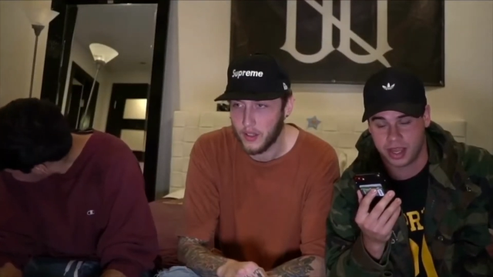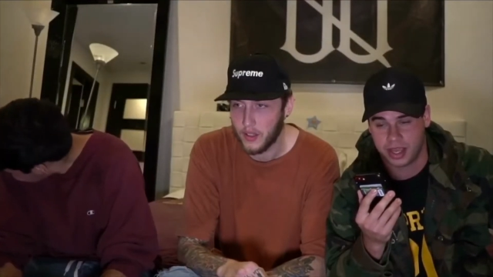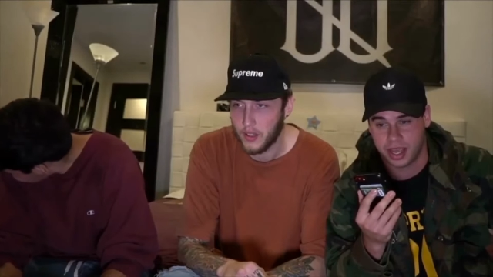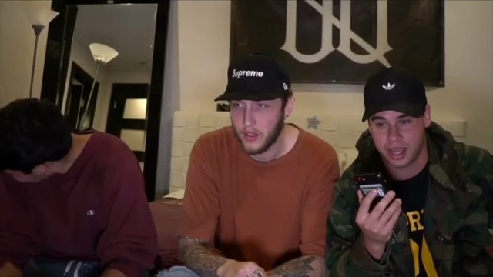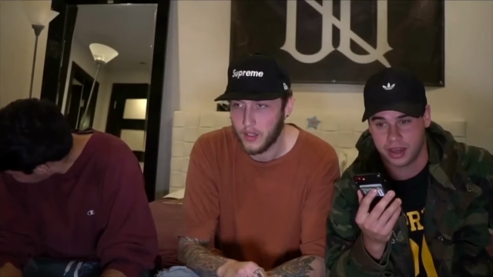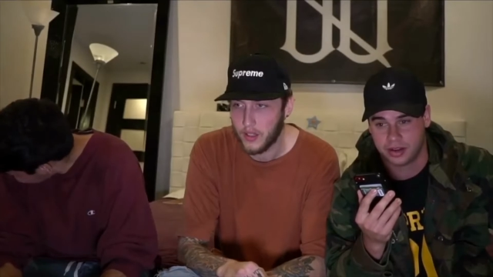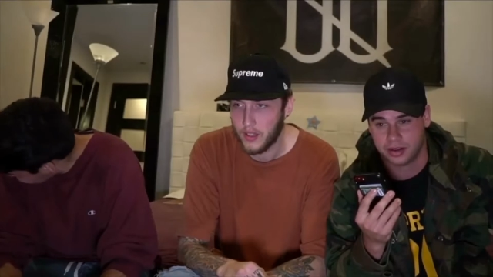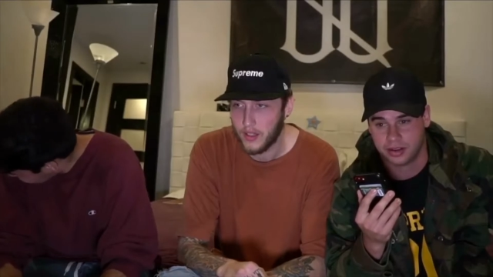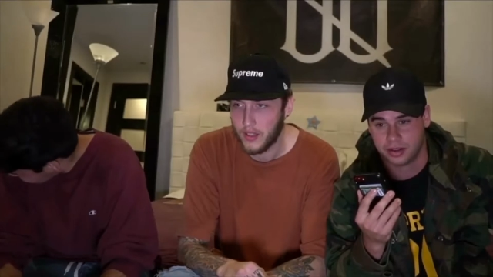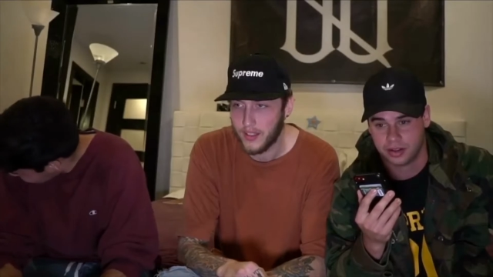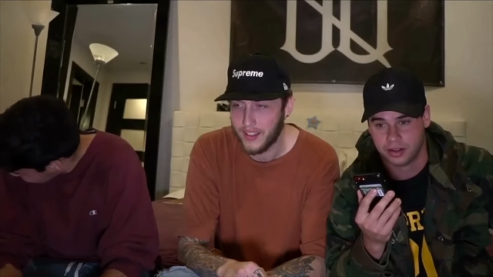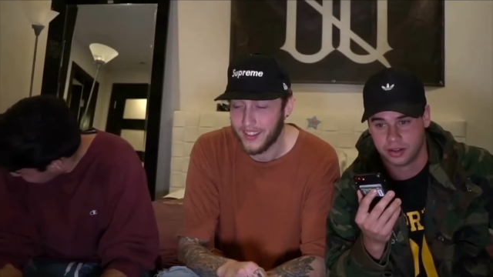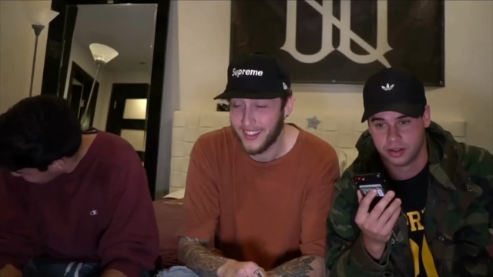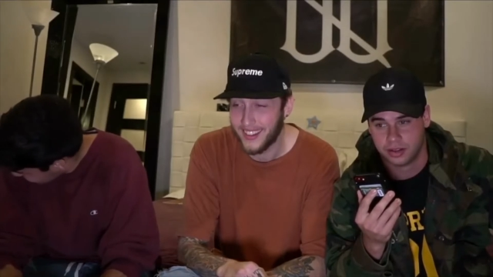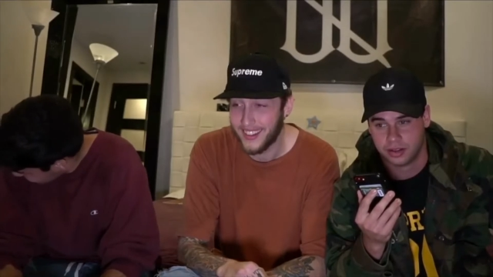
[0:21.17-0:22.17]
Speaker 1: I can't.
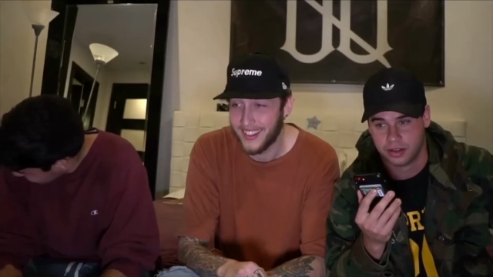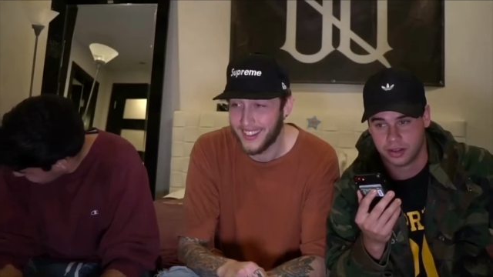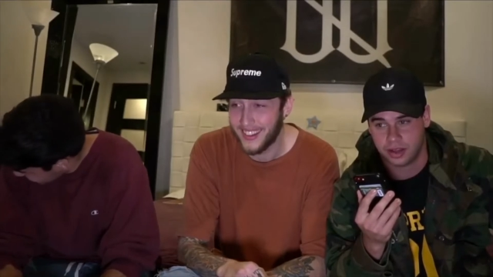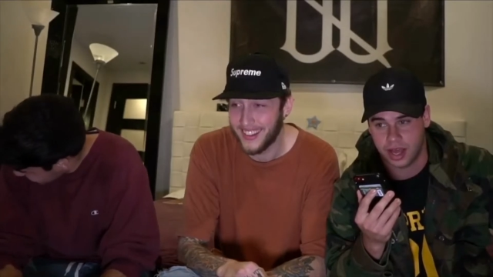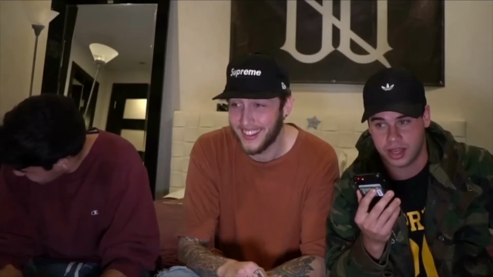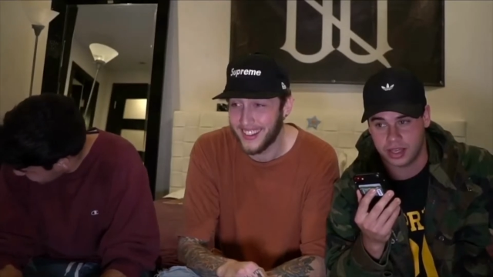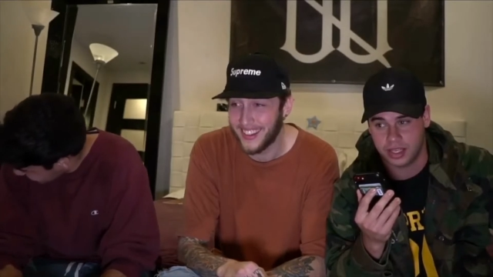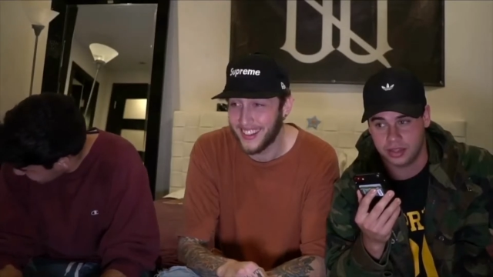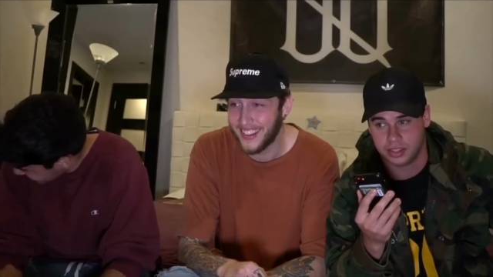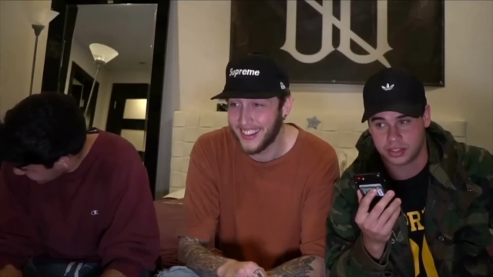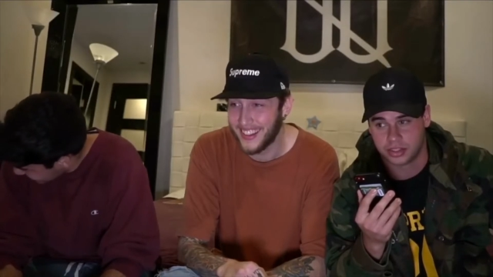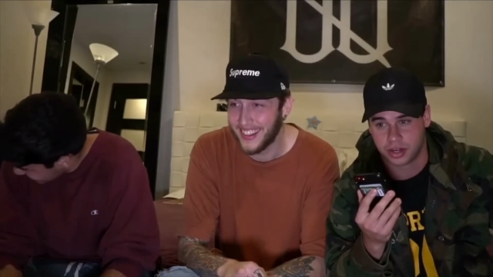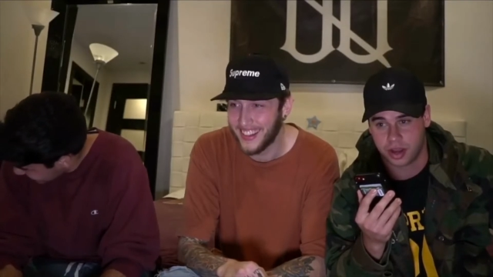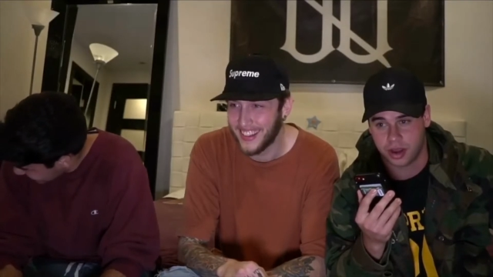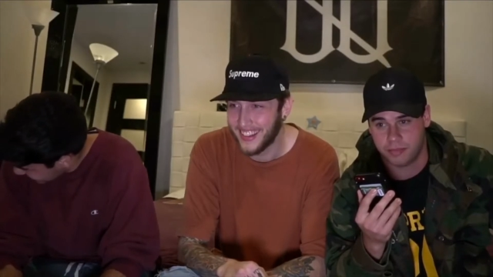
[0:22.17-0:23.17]
I need
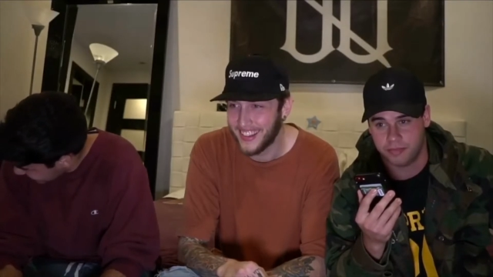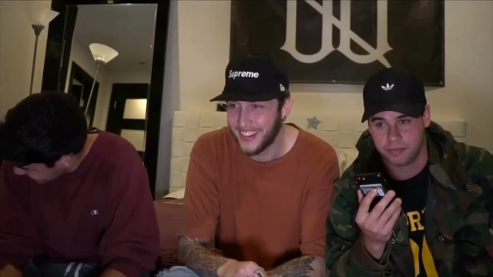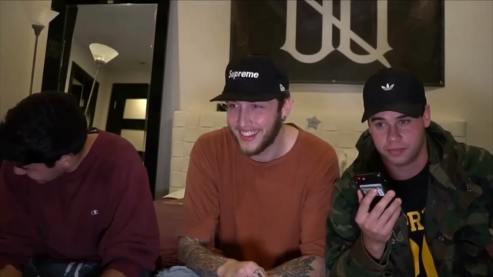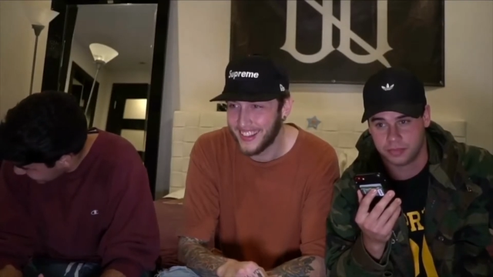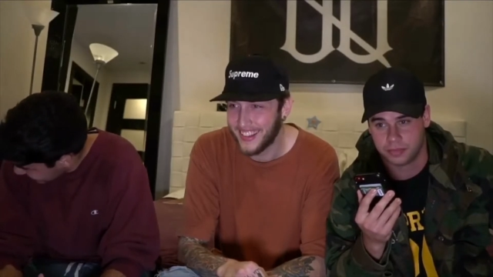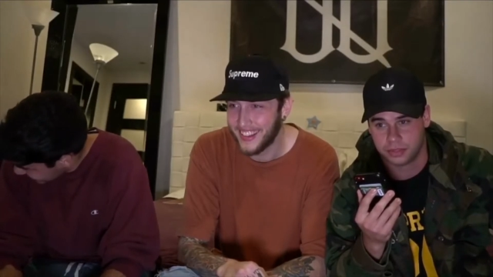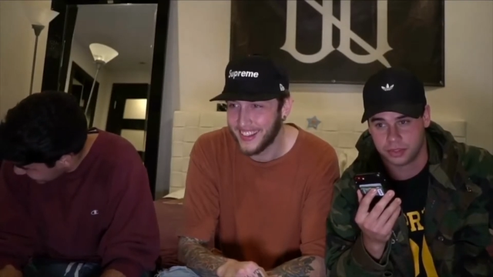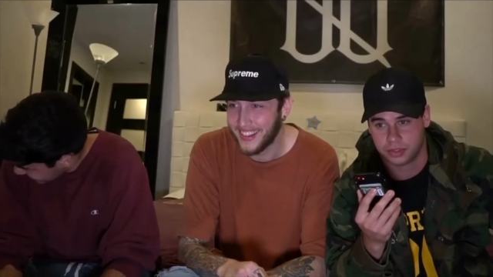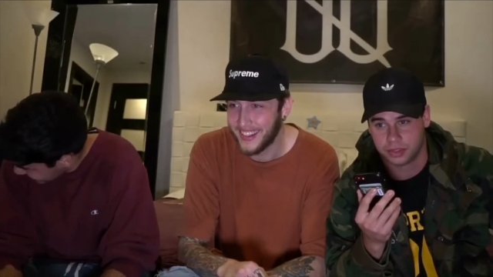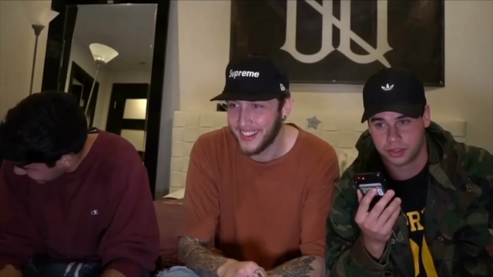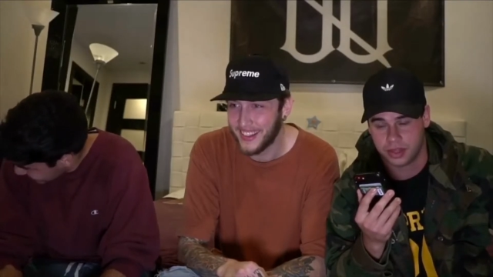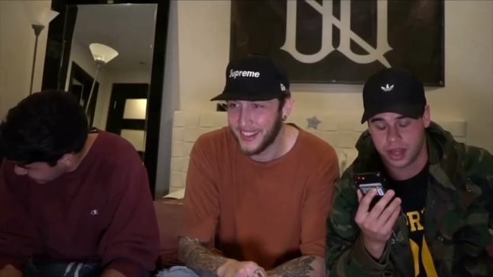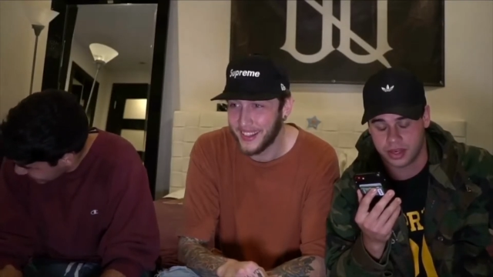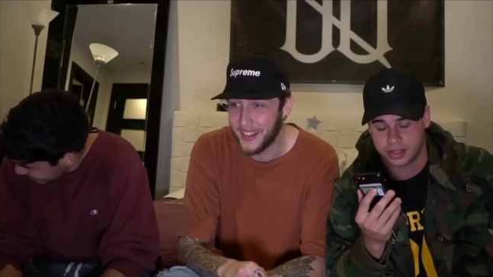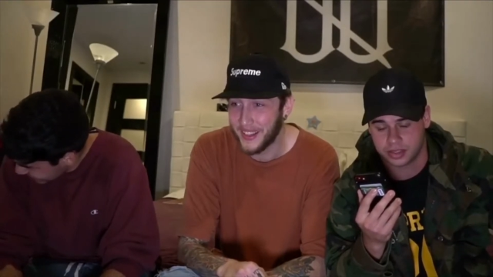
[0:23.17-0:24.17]
this job.
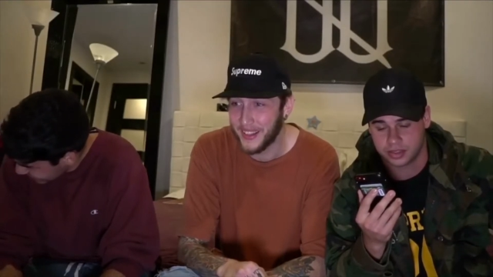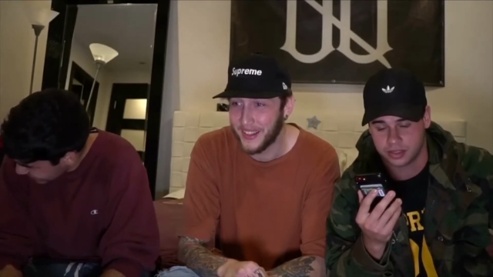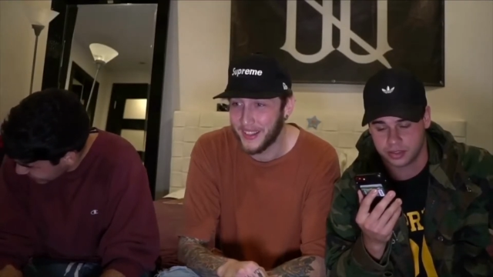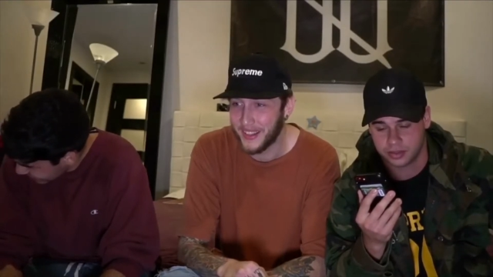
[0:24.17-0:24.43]
Gladys.